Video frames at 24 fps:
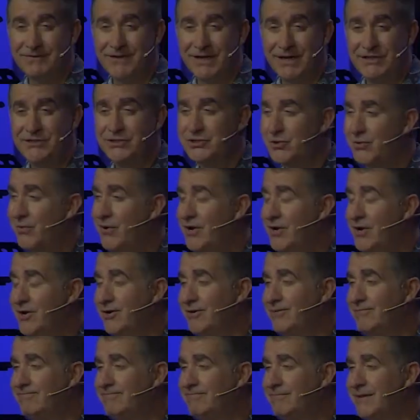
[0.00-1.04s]
In surrender.
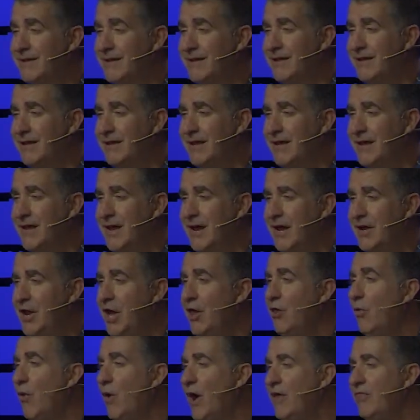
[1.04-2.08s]

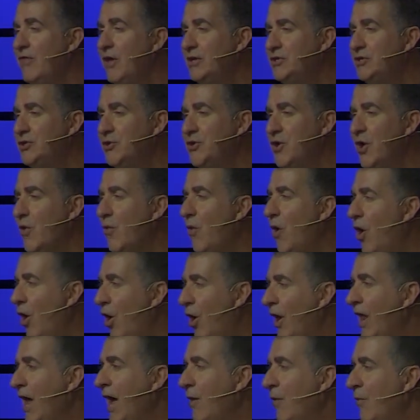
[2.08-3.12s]
Another way that you go
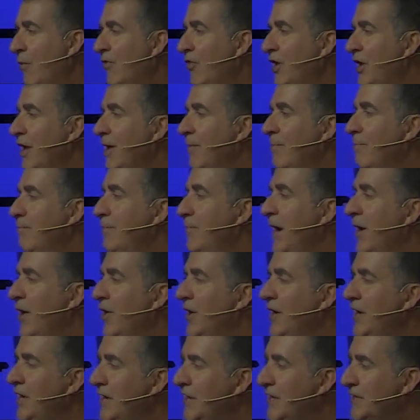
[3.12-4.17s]
all out with Him,
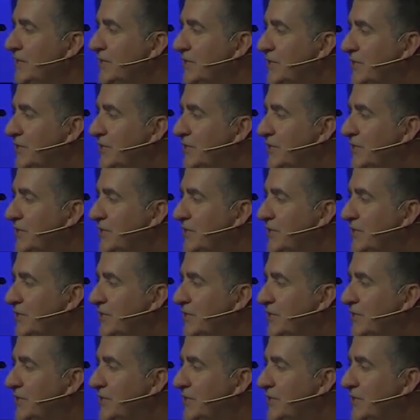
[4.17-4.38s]
bearing His